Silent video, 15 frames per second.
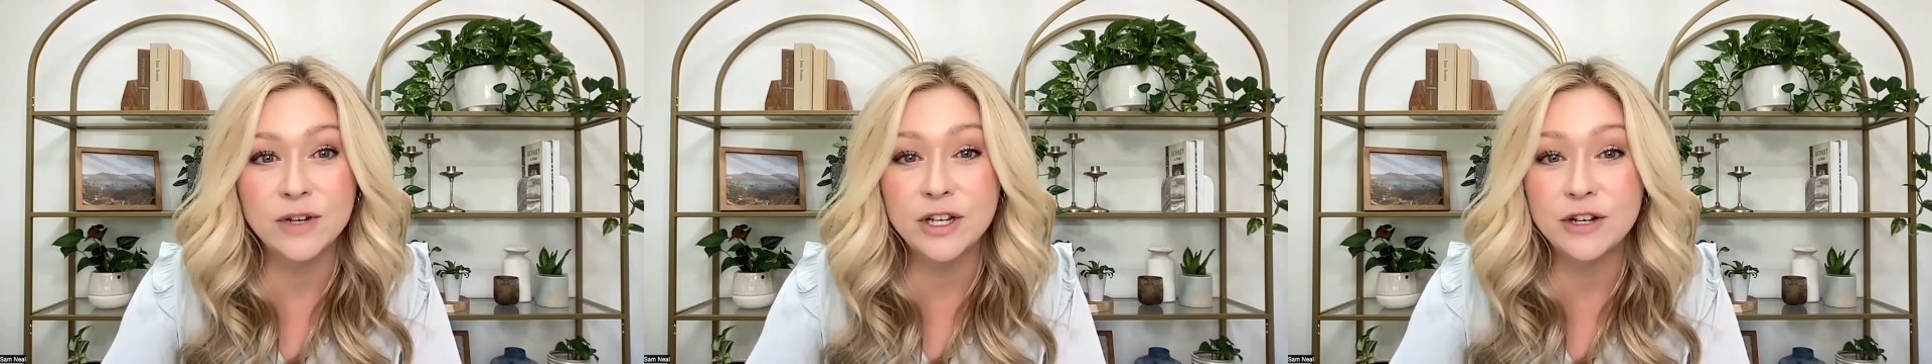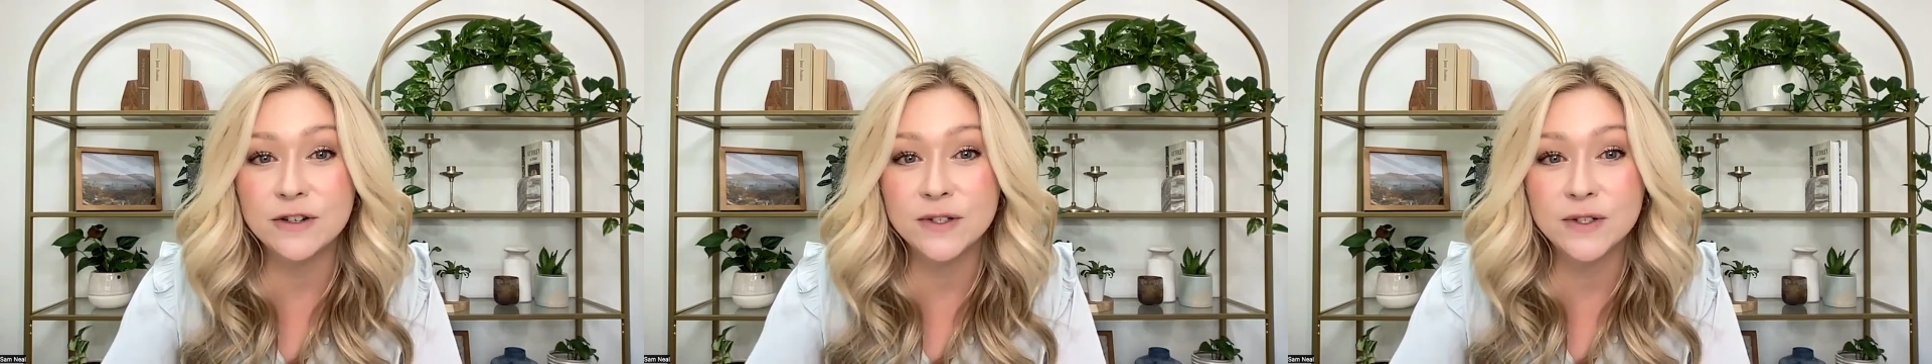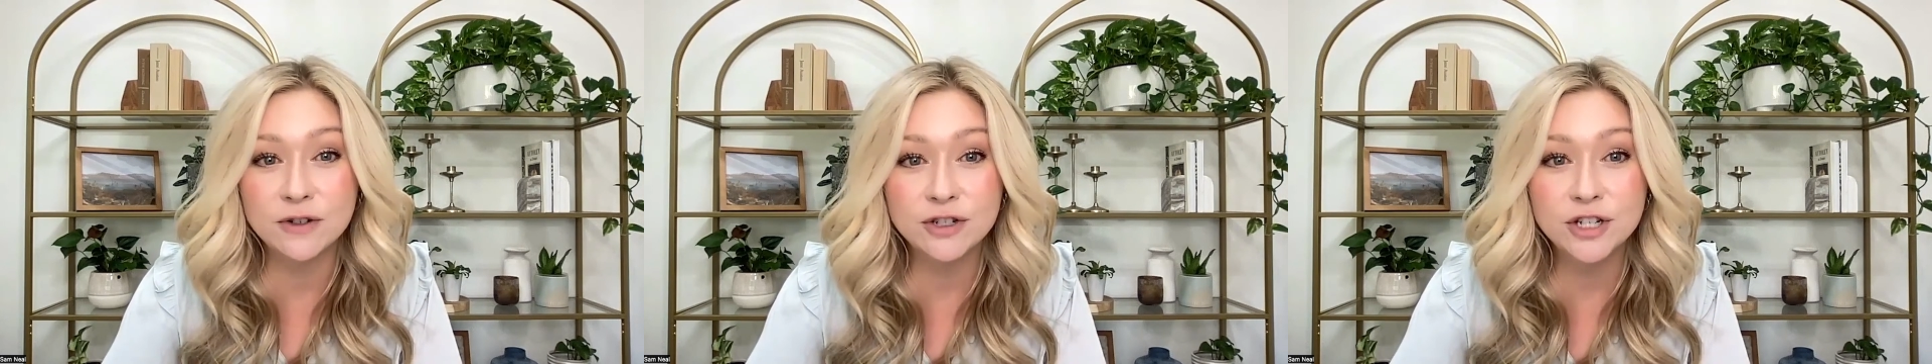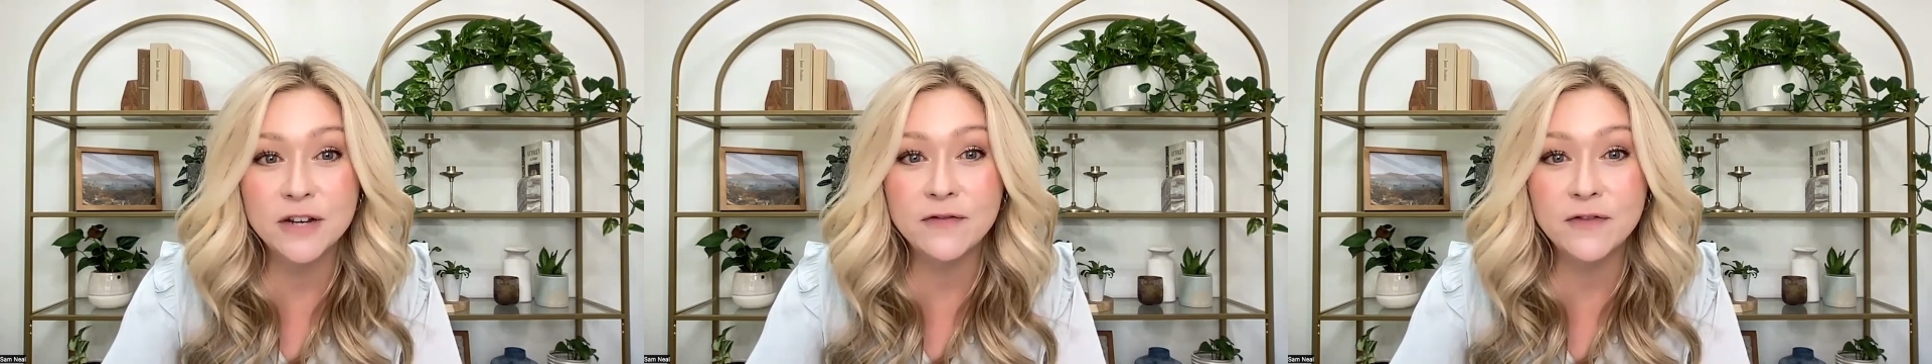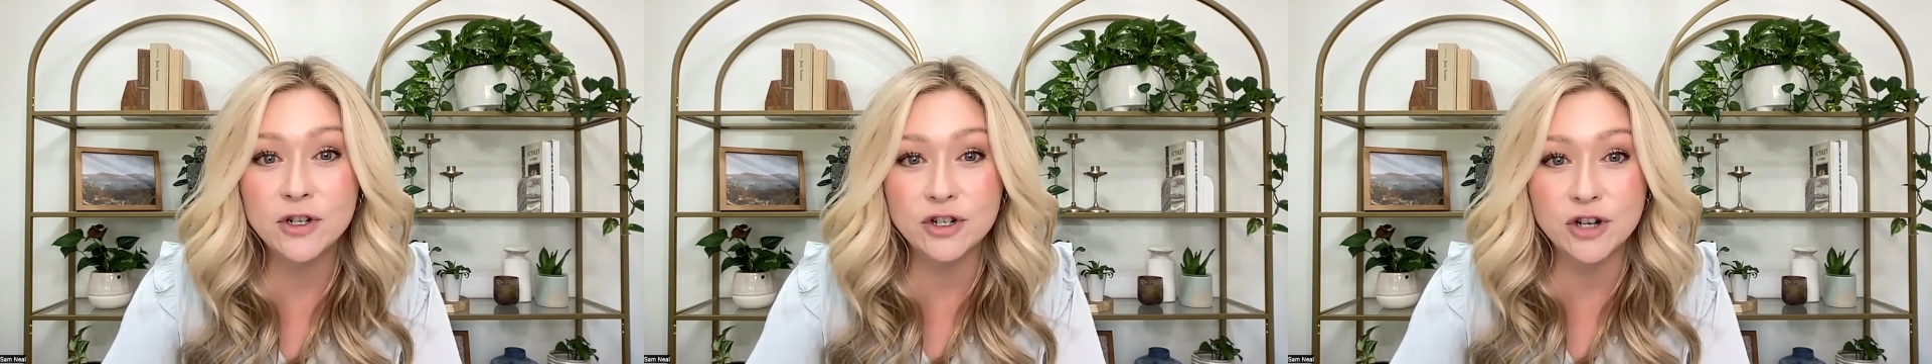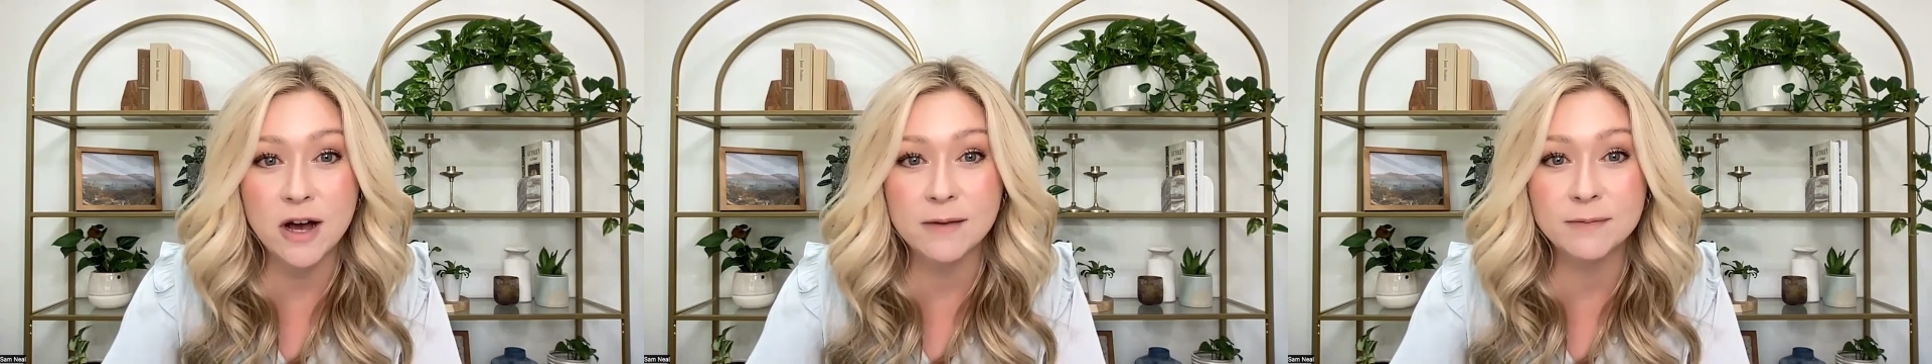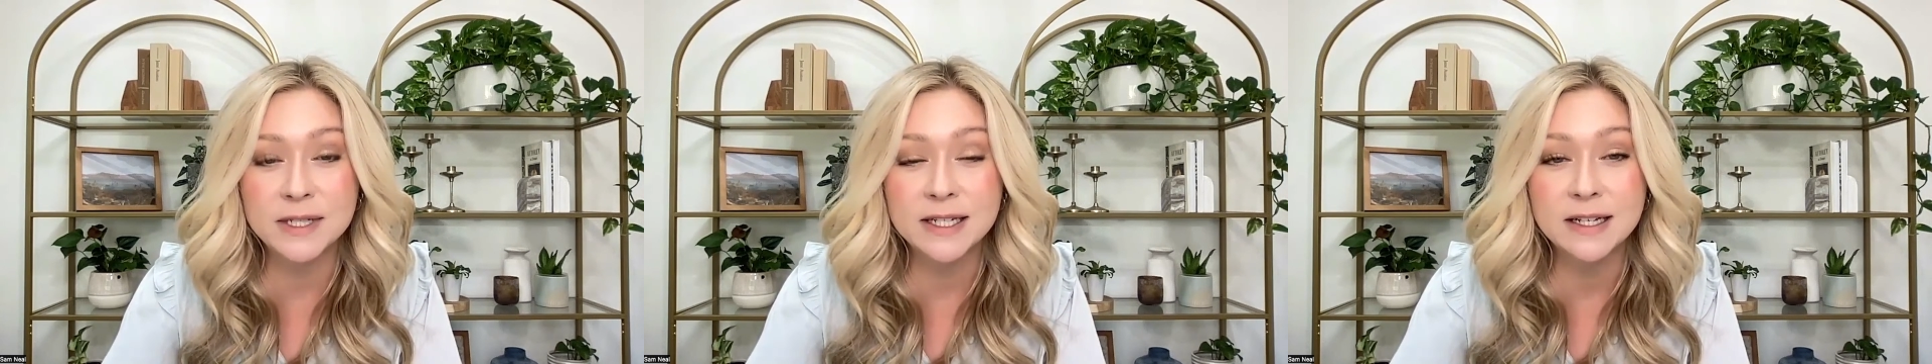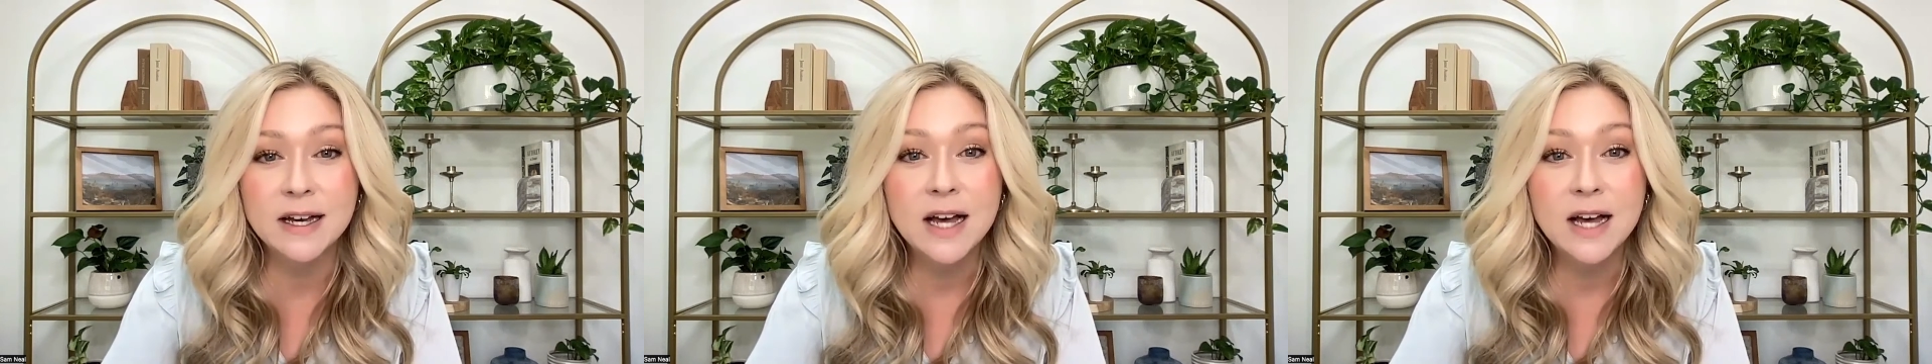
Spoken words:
you're searching for jobs,